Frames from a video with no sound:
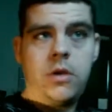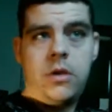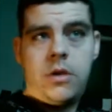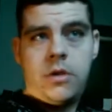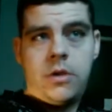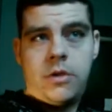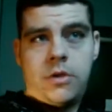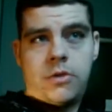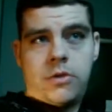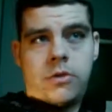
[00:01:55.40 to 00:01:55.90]

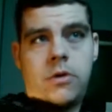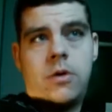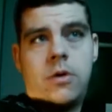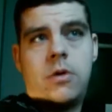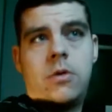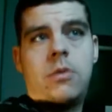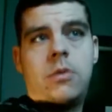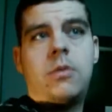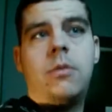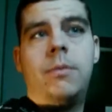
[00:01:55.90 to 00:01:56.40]

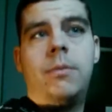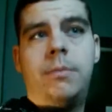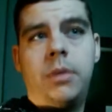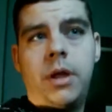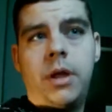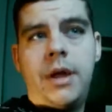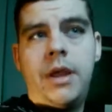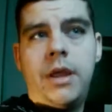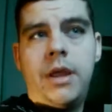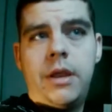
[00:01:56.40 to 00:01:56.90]
So
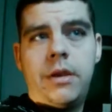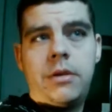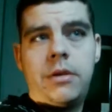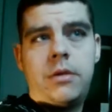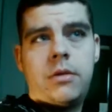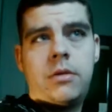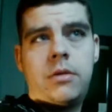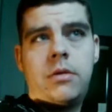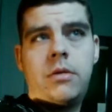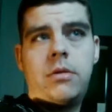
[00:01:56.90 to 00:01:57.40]
blood in,
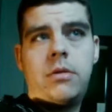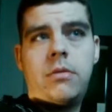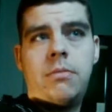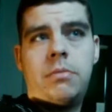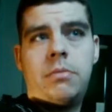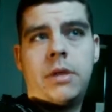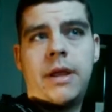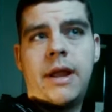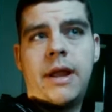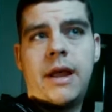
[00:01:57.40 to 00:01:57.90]

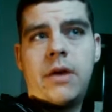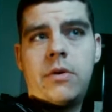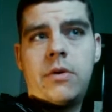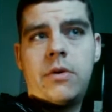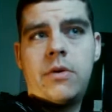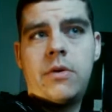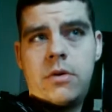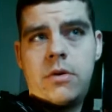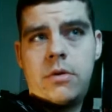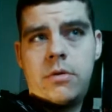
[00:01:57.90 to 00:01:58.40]
blood out,
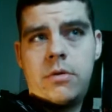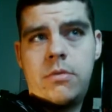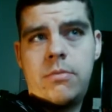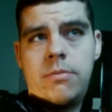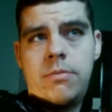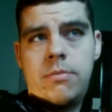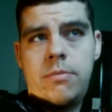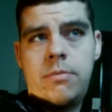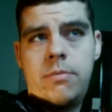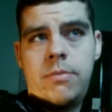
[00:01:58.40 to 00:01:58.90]

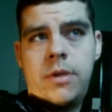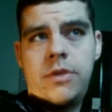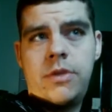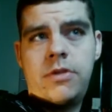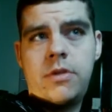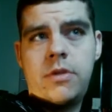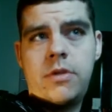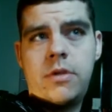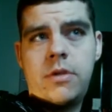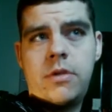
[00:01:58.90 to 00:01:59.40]

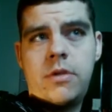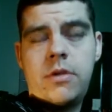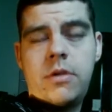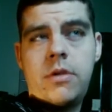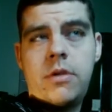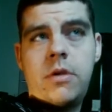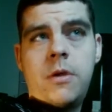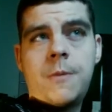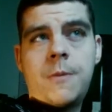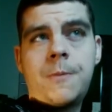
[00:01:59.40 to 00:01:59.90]
basically.
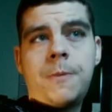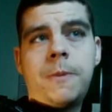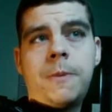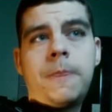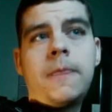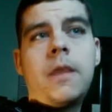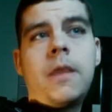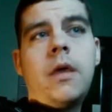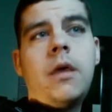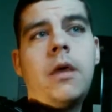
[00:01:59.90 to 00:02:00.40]

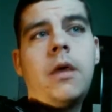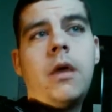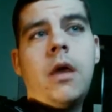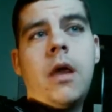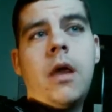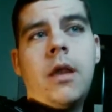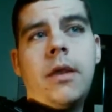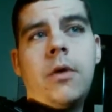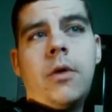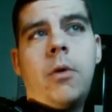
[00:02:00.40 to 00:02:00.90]

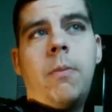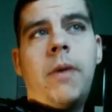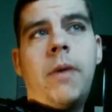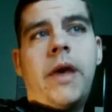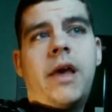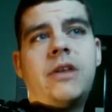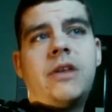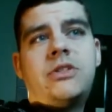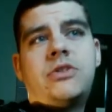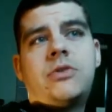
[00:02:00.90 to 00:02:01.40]
And it'll
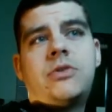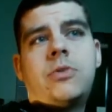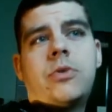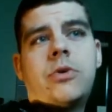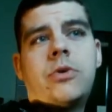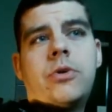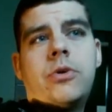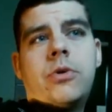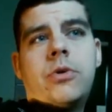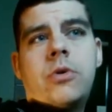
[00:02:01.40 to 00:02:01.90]
pass
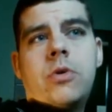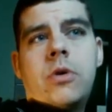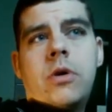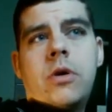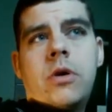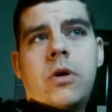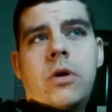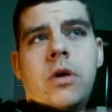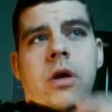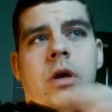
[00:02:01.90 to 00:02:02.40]
through
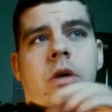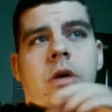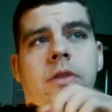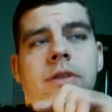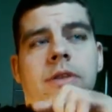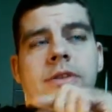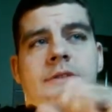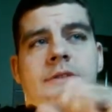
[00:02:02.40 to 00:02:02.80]
these